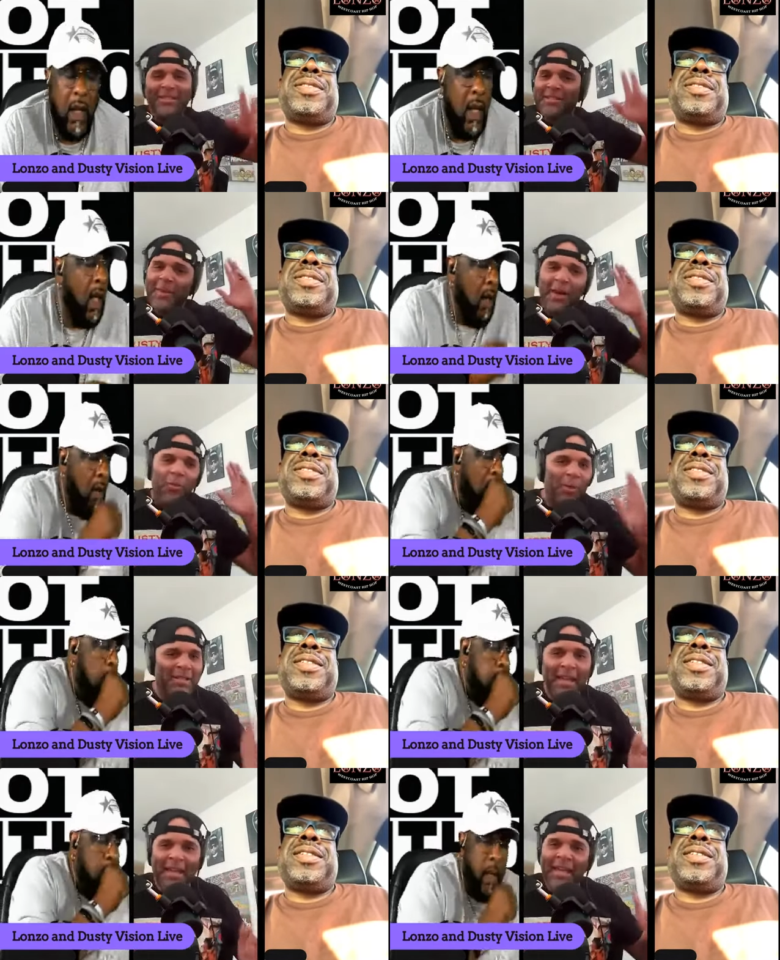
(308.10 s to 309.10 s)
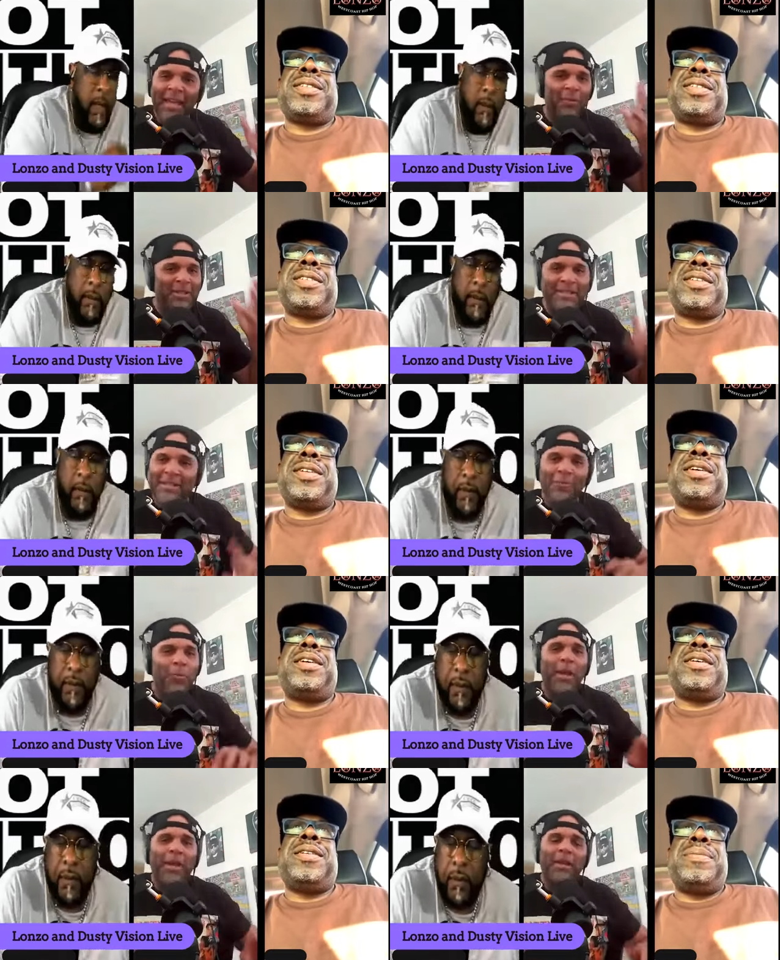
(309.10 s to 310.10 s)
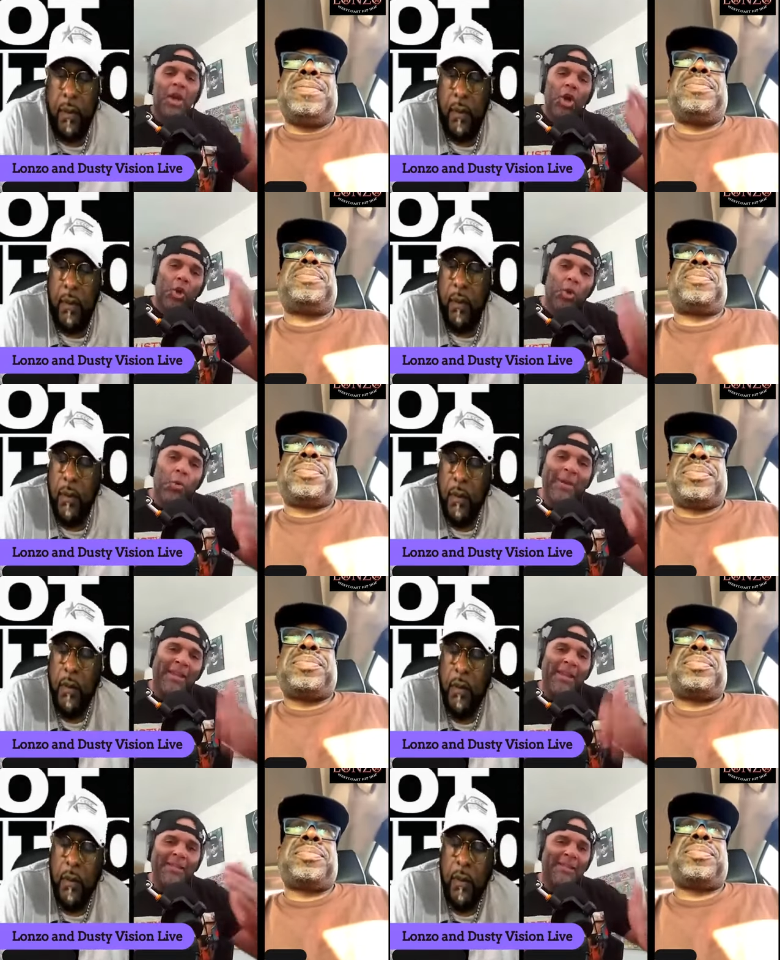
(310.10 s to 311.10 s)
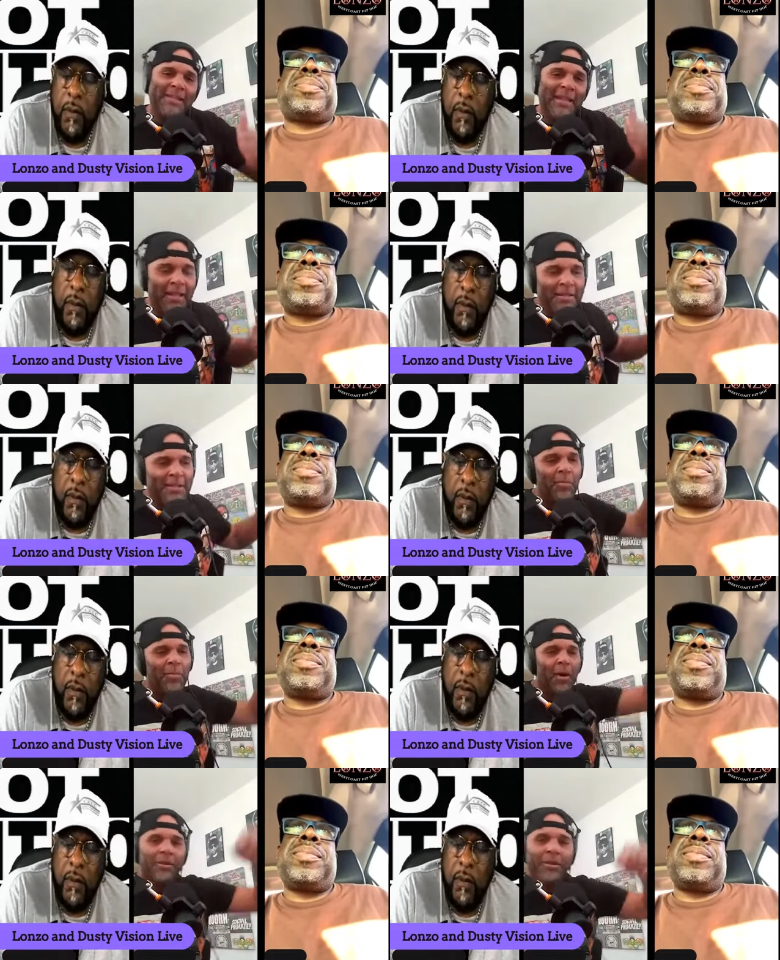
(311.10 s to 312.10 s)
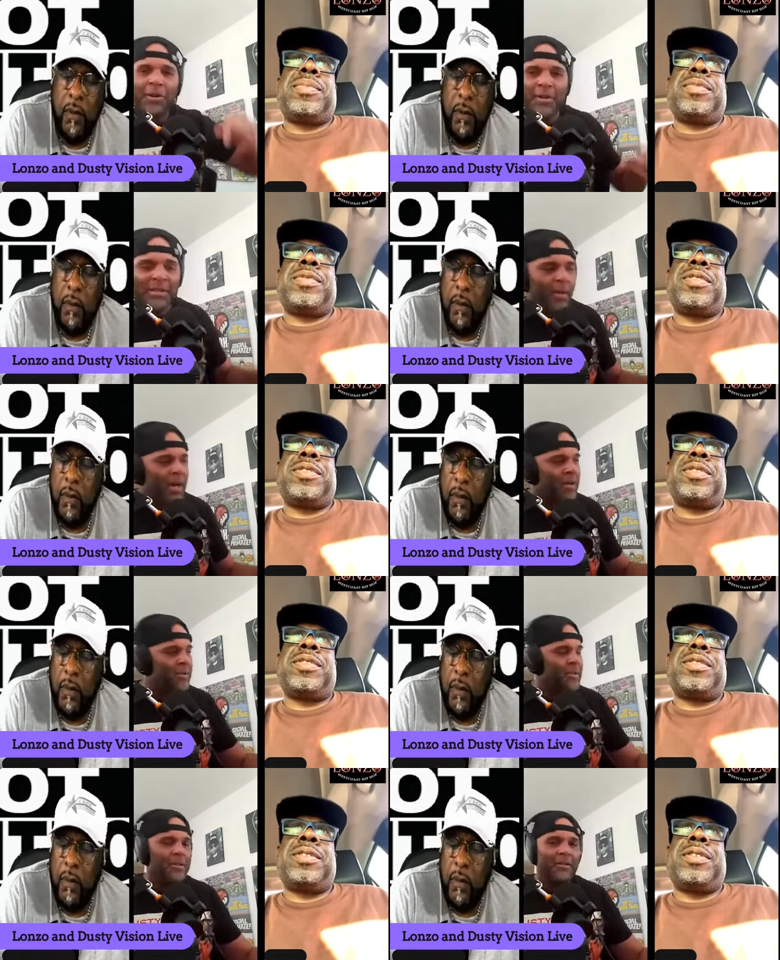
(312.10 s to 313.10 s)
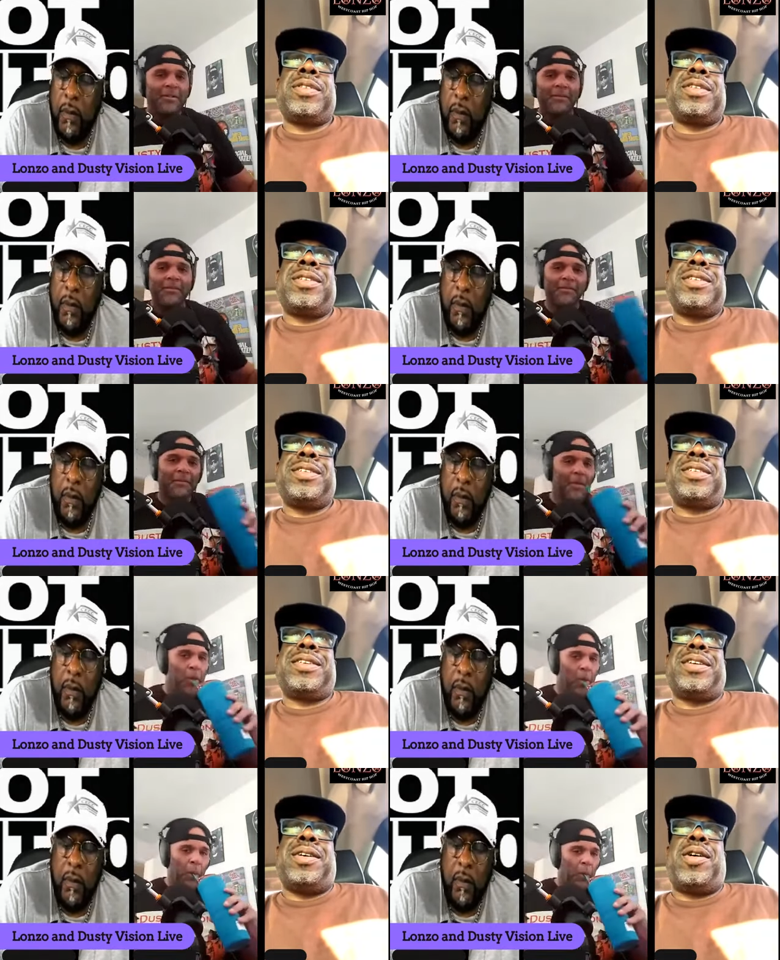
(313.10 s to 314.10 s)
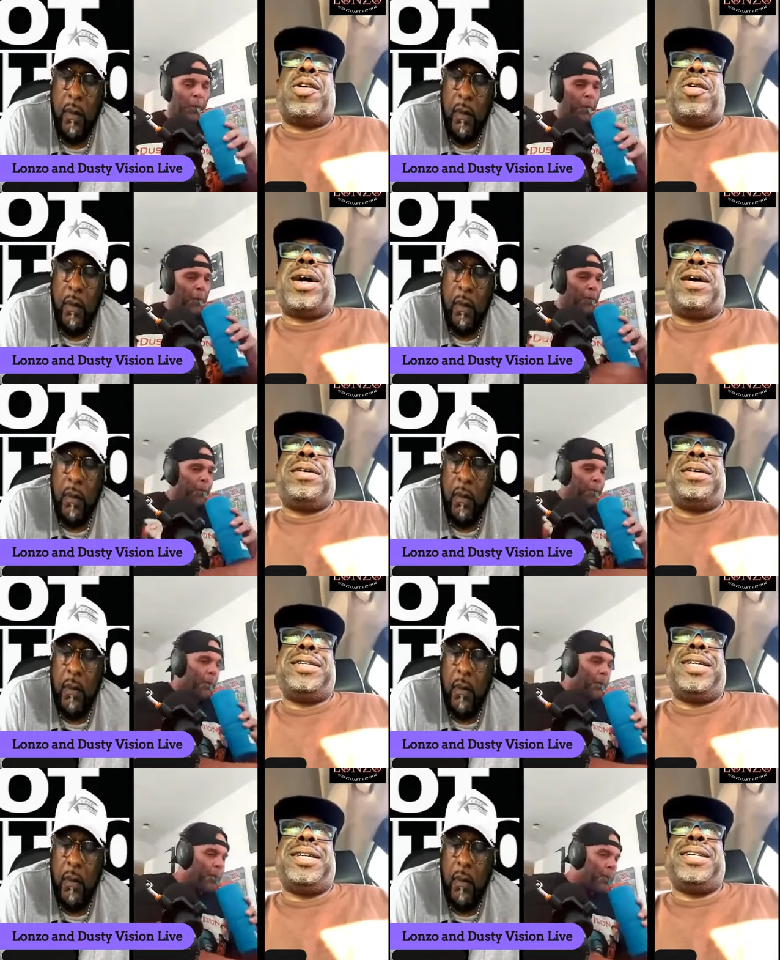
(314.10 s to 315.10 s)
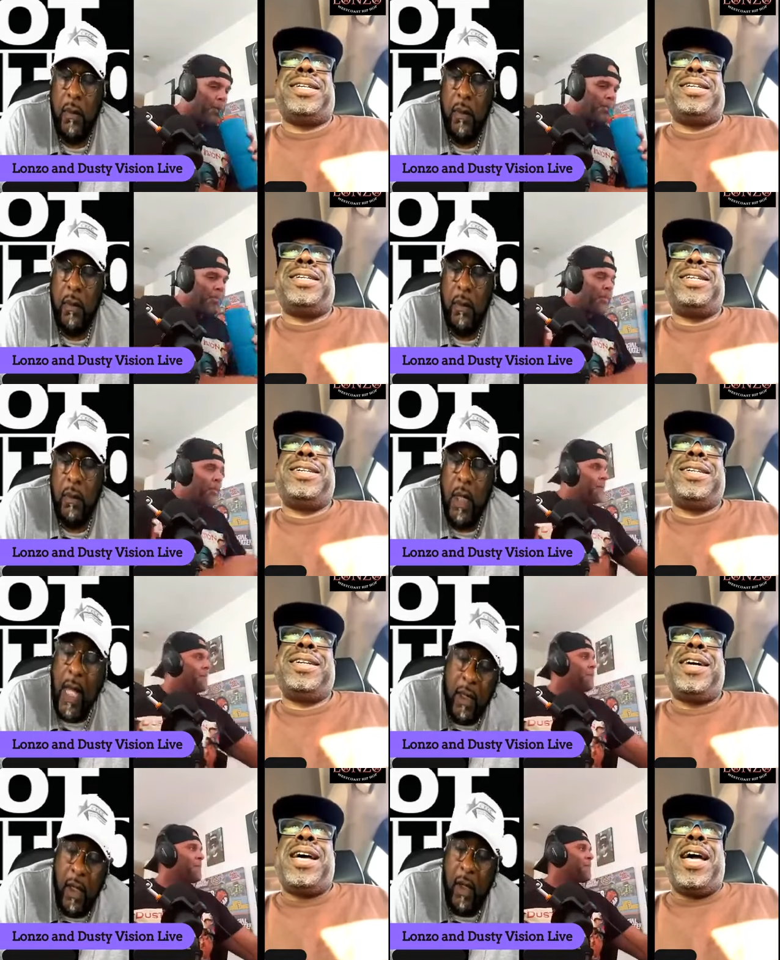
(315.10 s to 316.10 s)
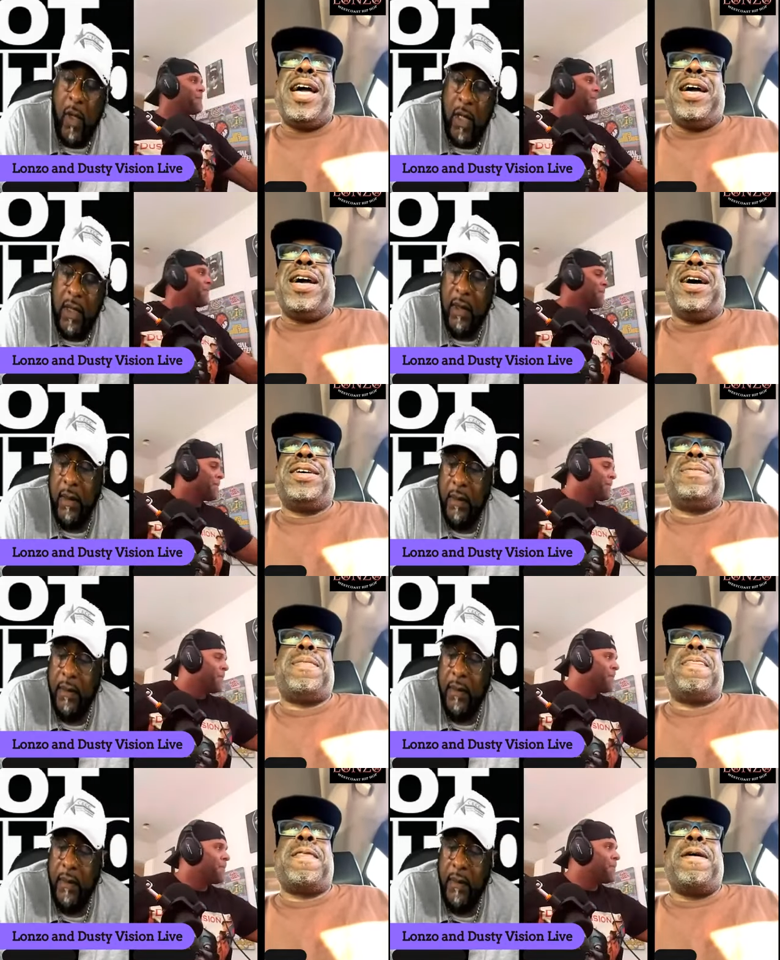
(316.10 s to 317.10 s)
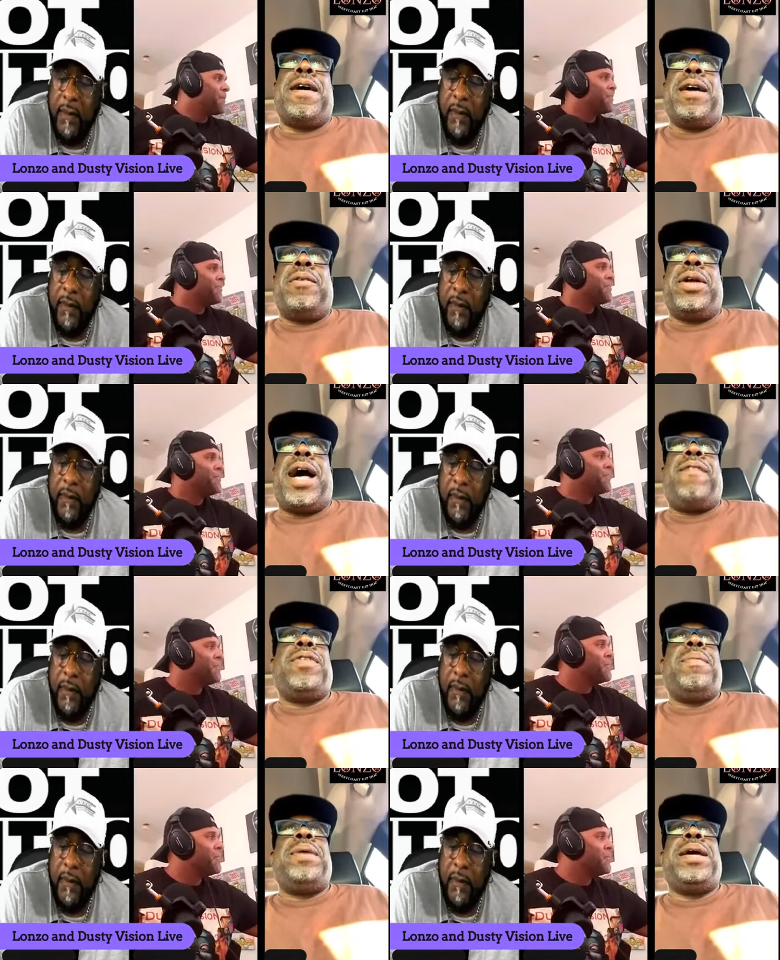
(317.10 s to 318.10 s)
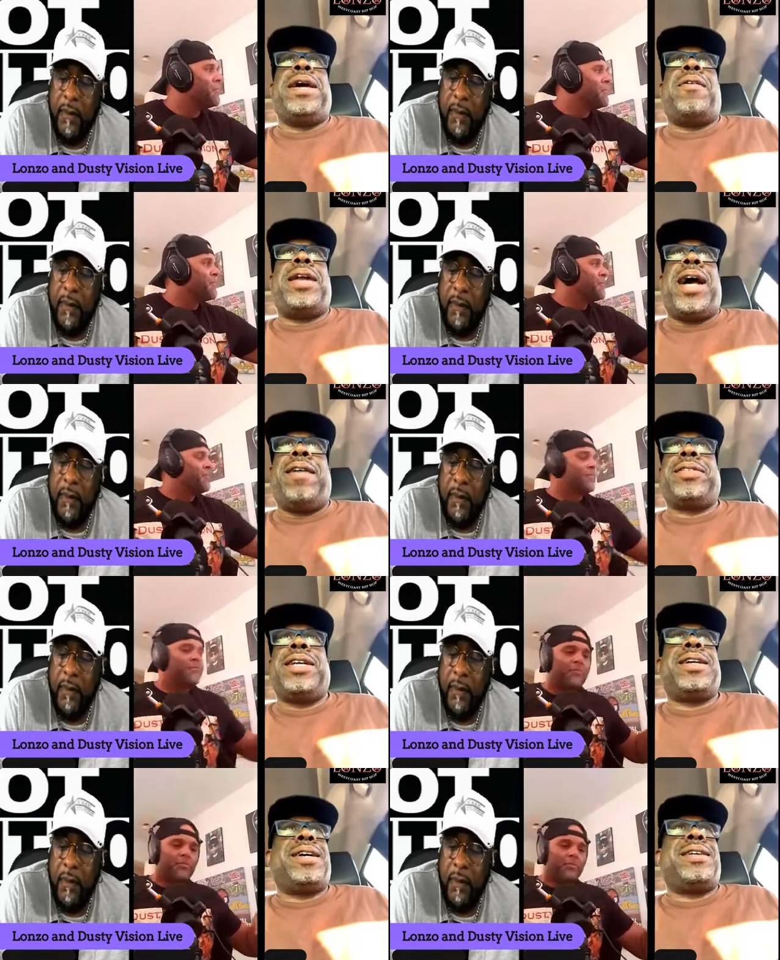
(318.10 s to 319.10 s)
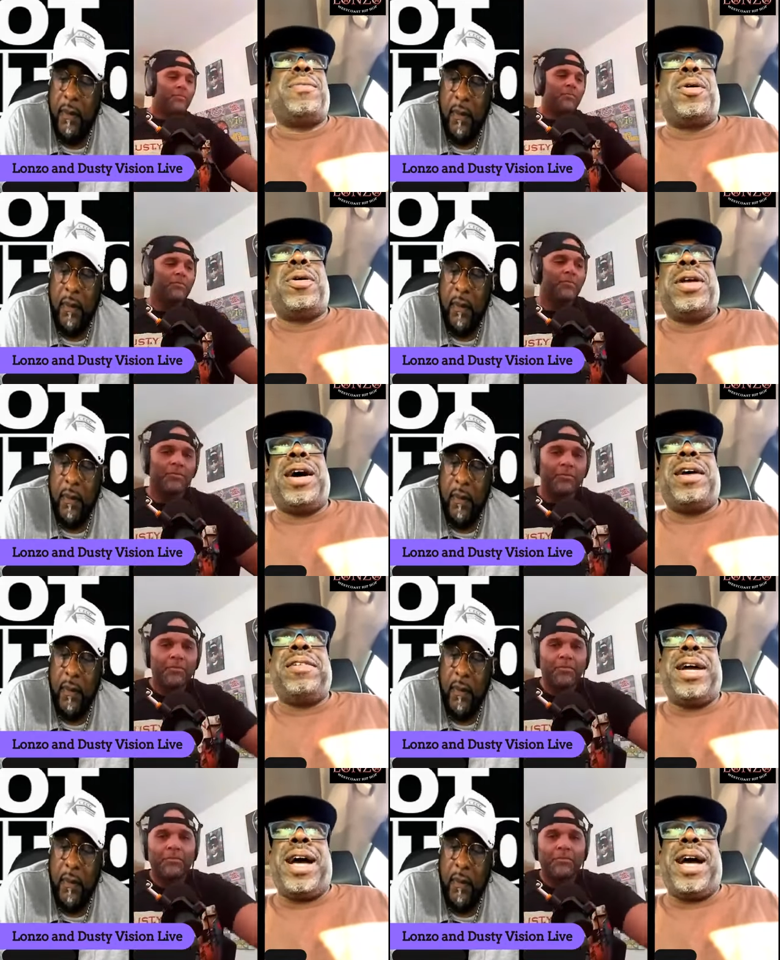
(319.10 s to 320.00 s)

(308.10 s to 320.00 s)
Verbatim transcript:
Speaker 1: it doesn't matter what decade, what it went, who would King T take as their partner to go into battle?
Speaker 2: Oh wow, uh, that's a good question. It would have to be. I would have to come on now. I would